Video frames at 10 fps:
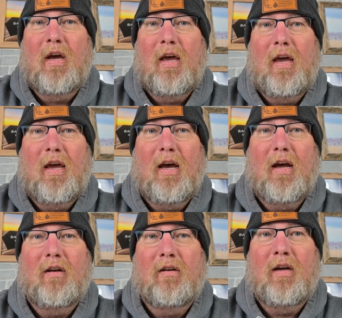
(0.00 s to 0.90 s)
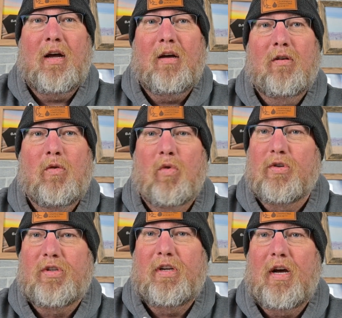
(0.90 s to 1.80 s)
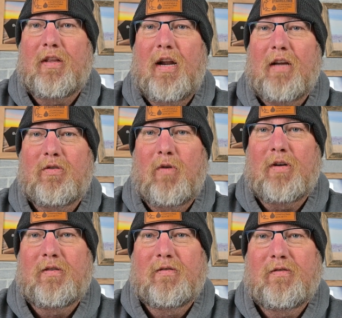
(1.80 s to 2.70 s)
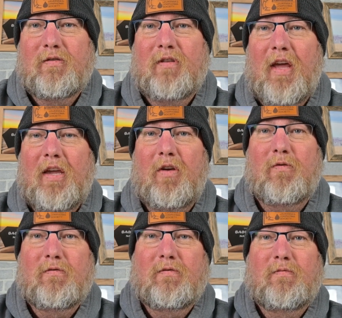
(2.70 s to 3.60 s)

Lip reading: And we'll see you on the next one. Thank you.